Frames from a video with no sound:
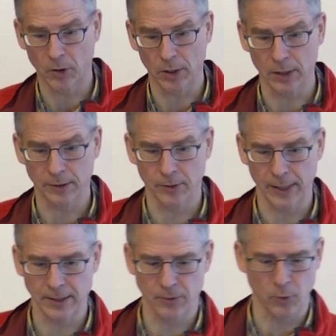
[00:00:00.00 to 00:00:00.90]
models. So
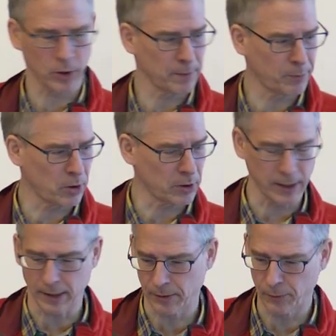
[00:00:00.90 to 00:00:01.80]
that's work in
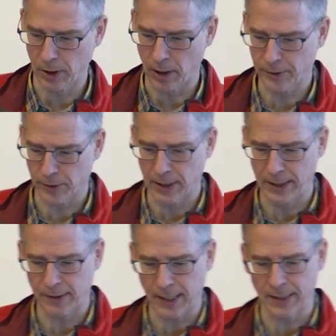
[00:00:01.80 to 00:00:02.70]
progress. We'll also
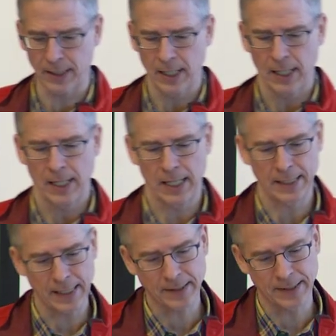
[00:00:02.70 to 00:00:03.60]
release that uh,
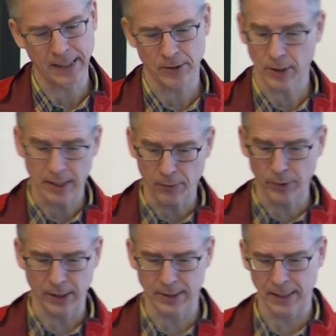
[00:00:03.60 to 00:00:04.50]
next year together
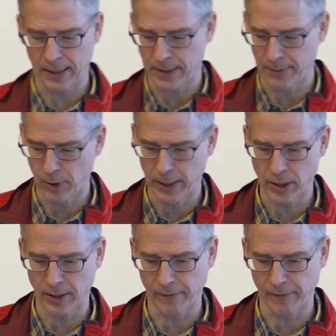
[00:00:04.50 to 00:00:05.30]
with the entire simulation